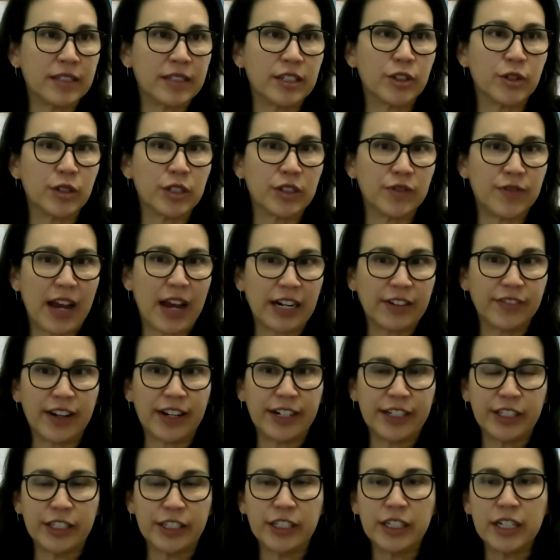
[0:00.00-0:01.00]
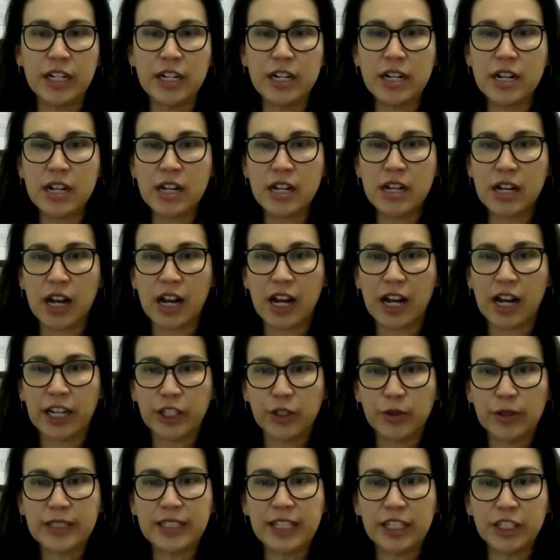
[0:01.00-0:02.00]
interest fact finder.
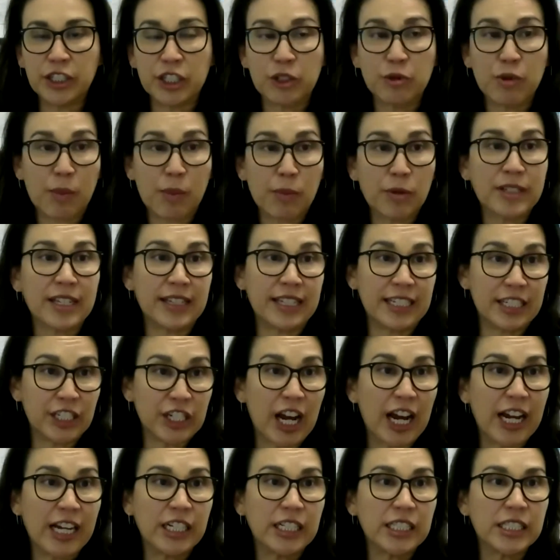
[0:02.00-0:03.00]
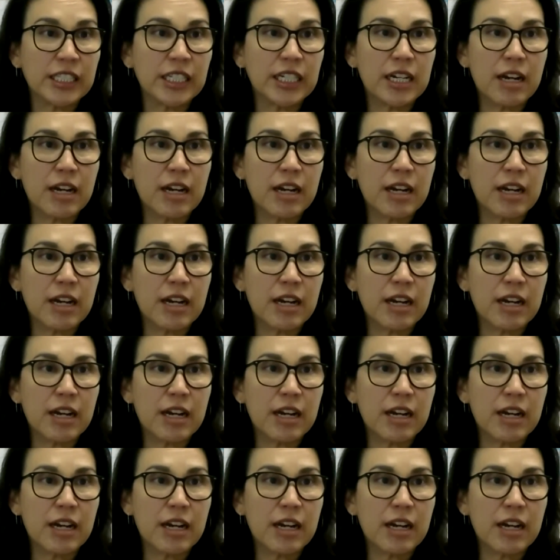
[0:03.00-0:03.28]
You essentially represent the child.